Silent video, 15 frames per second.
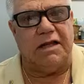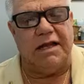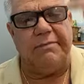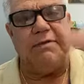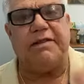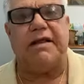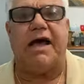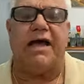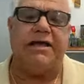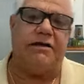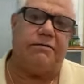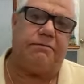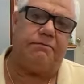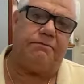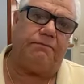the limit
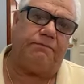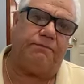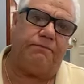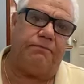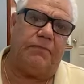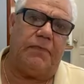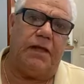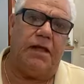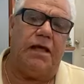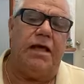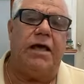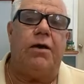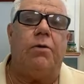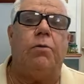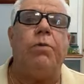higher.
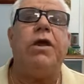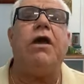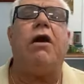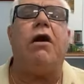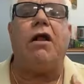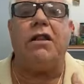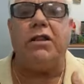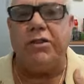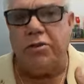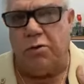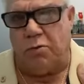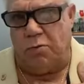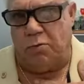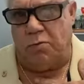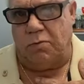We all
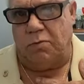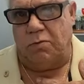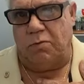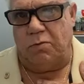know,